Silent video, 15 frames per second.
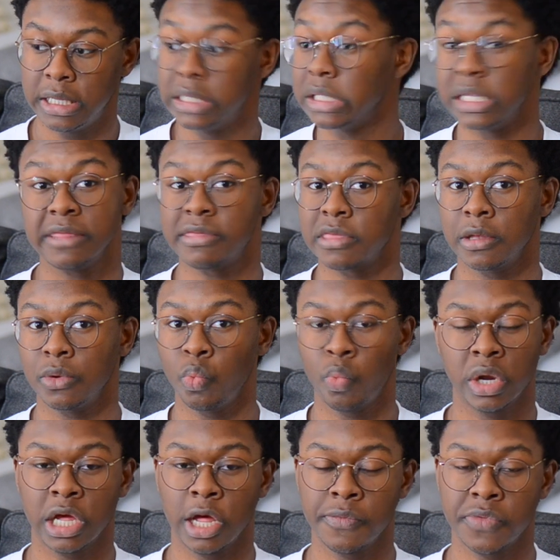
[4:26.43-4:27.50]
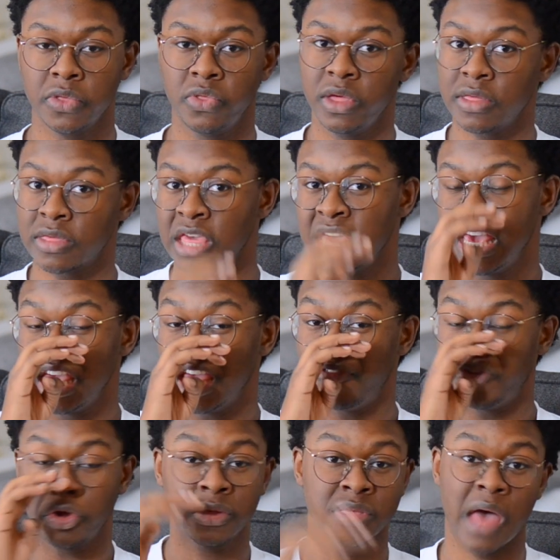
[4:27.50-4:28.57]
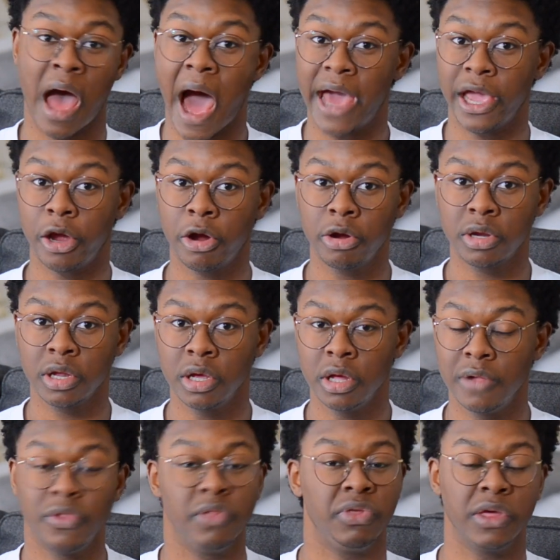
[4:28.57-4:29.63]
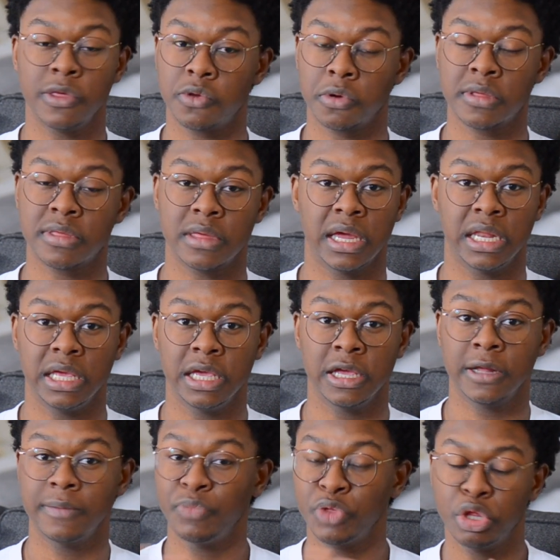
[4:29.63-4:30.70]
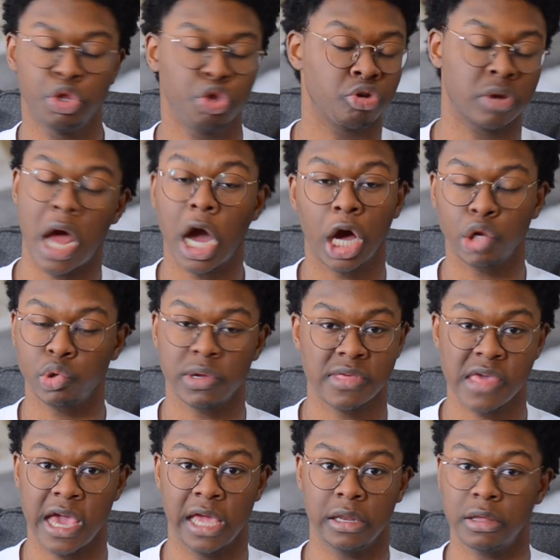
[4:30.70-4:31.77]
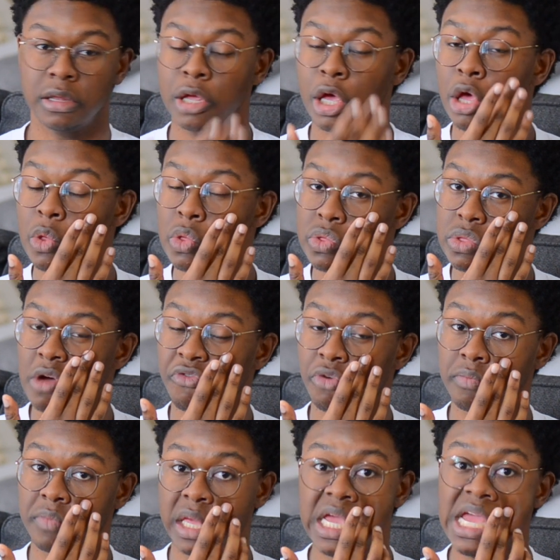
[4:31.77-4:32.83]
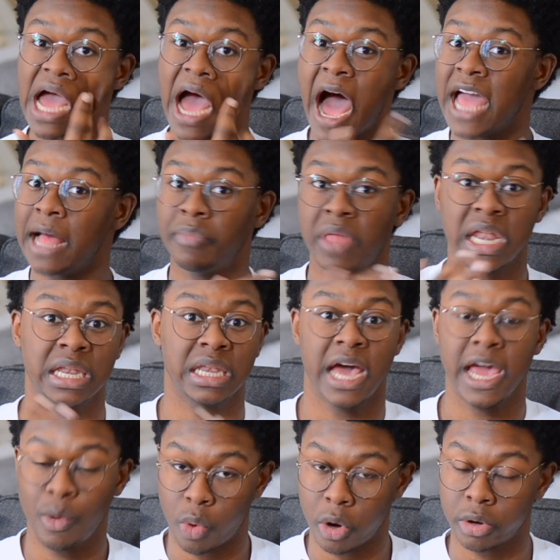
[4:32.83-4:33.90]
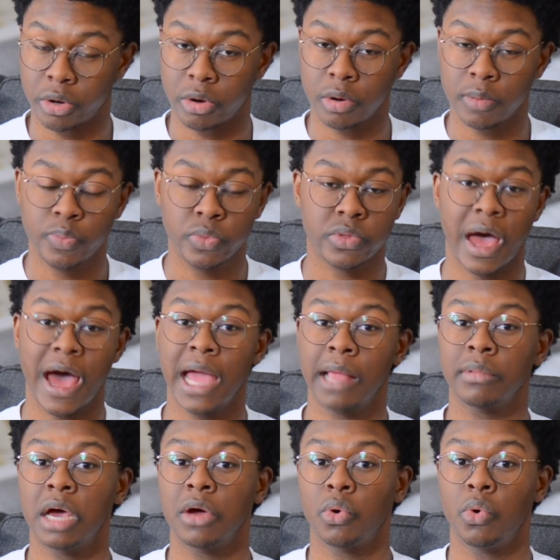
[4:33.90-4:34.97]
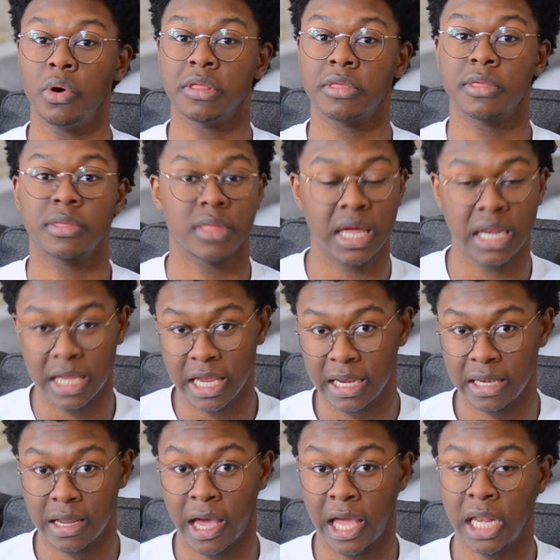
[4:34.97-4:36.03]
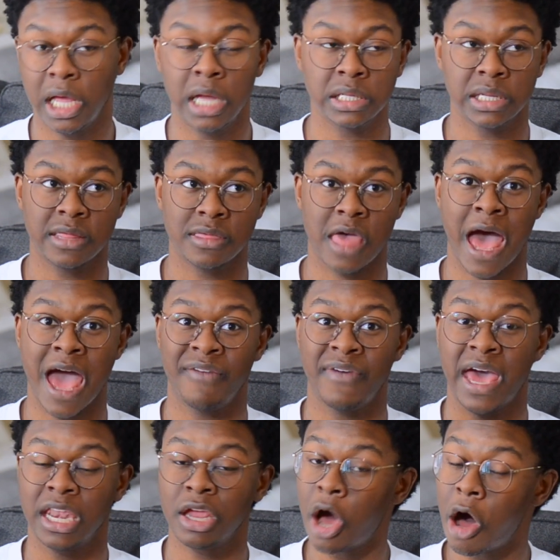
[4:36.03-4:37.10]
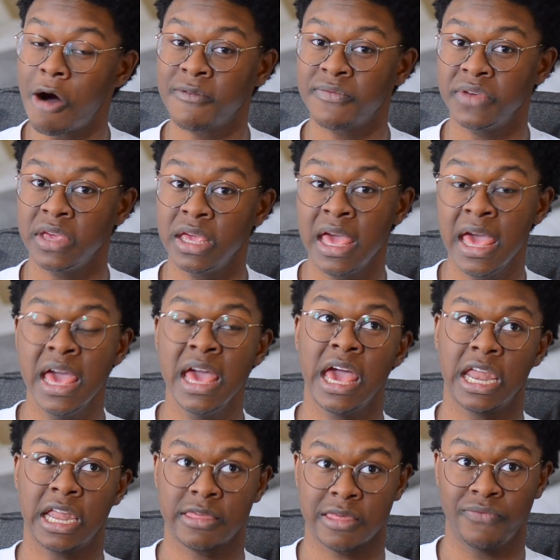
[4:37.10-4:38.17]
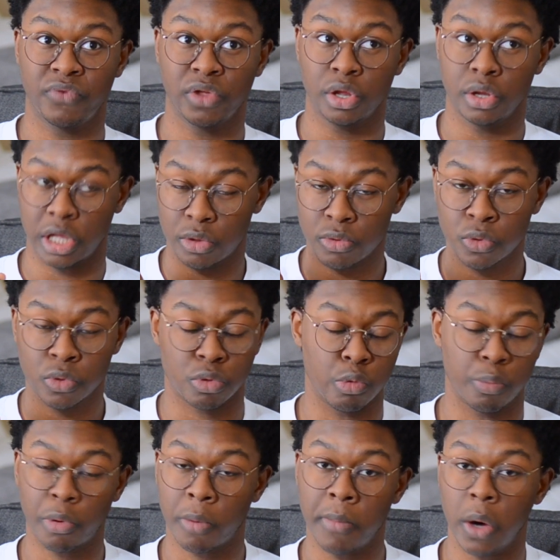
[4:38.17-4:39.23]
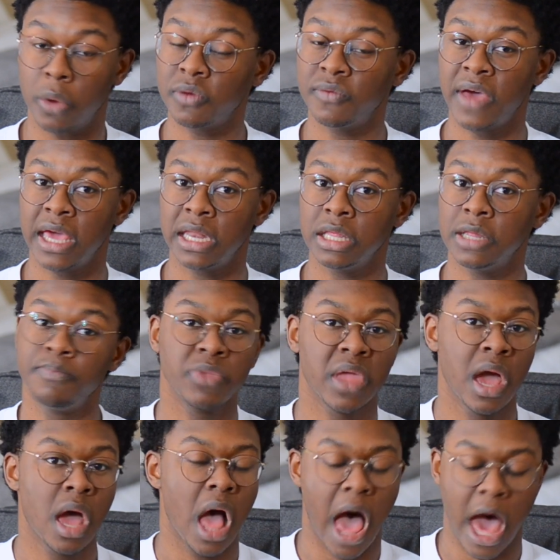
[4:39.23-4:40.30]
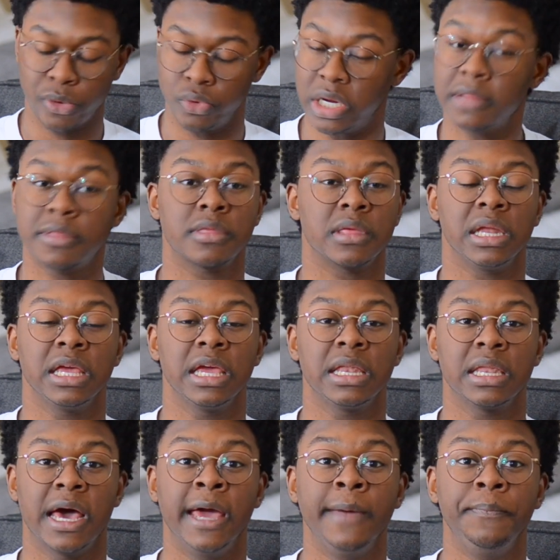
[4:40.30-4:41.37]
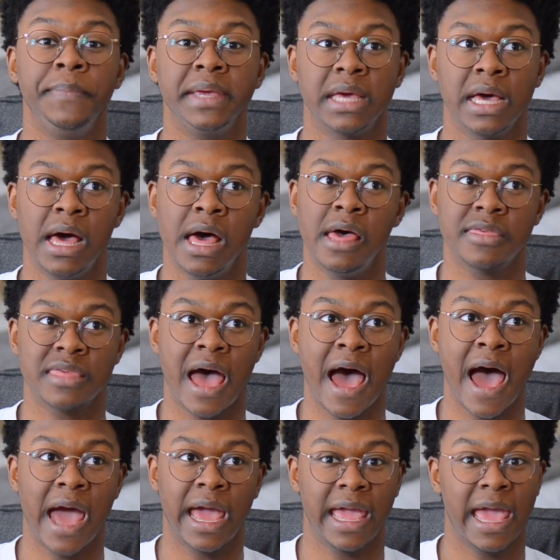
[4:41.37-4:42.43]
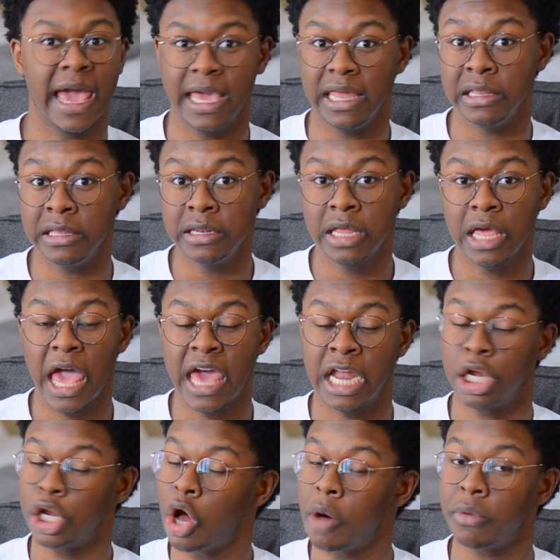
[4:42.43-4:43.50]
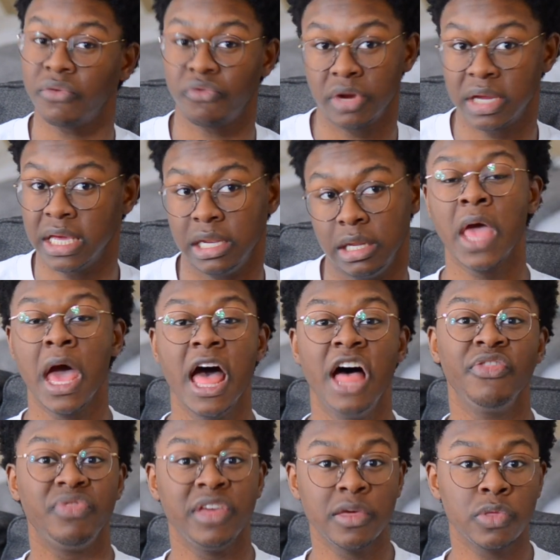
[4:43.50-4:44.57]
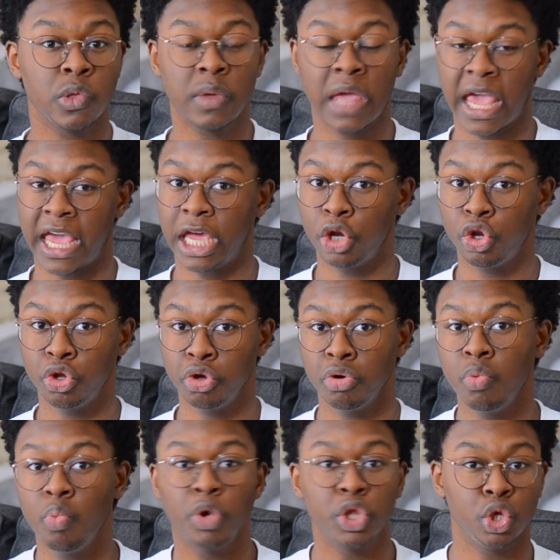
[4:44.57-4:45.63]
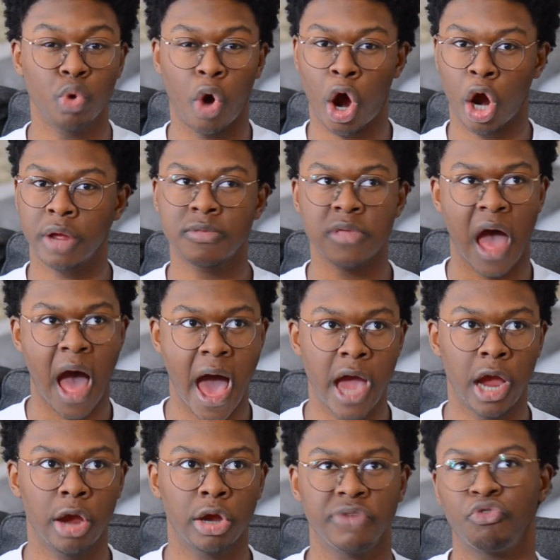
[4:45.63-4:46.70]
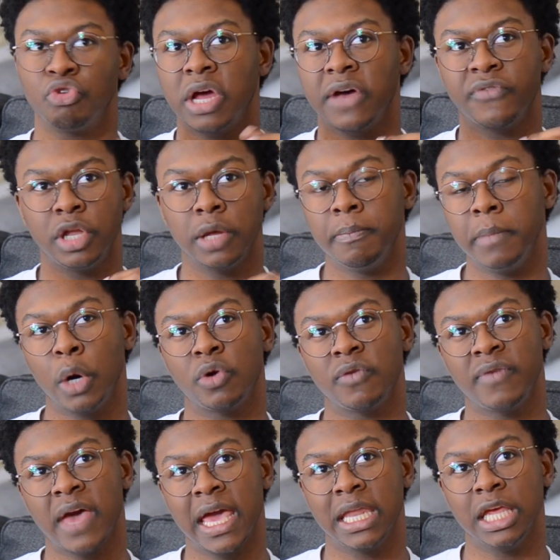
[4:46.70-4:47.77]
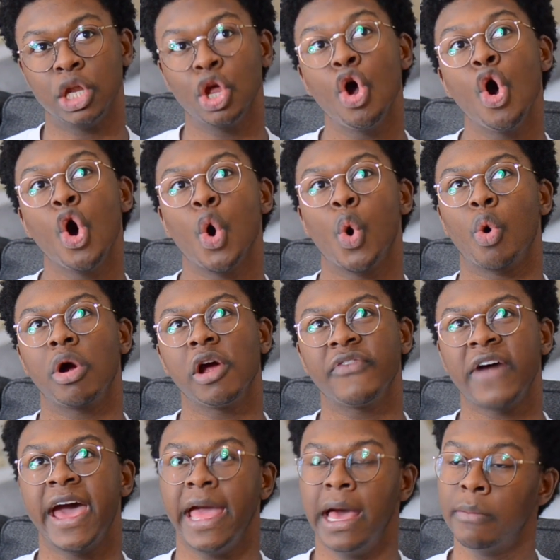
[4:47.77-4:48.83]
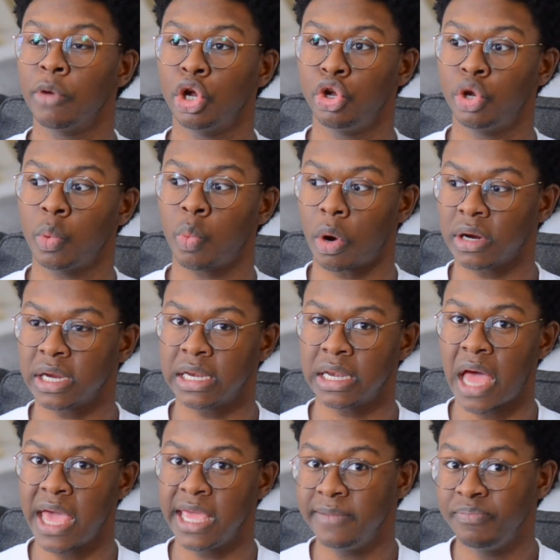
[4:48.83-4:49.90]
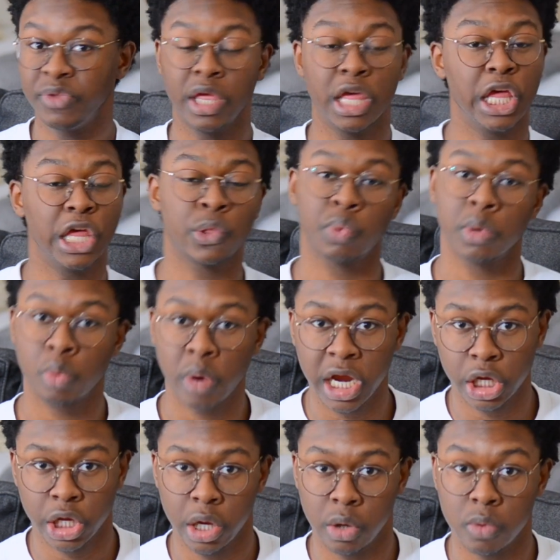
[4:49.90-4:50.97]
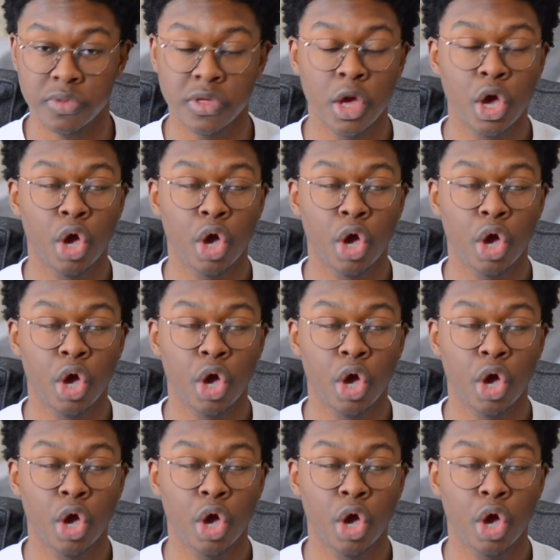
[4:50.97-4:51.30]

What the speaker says: listen when it comes to this, if you're tired, the things you're studying, you're not going to retain it. So for me, I am not a night worker. So I am not going to study at night unless I've had coffee and unless I'm feeling like super motivated. I do not study at night because I hate it and I know I'm going to forget it. Things you can do when you are tired, if you're not feeling motivated, or if I am going to do work at night, is rewrite notes.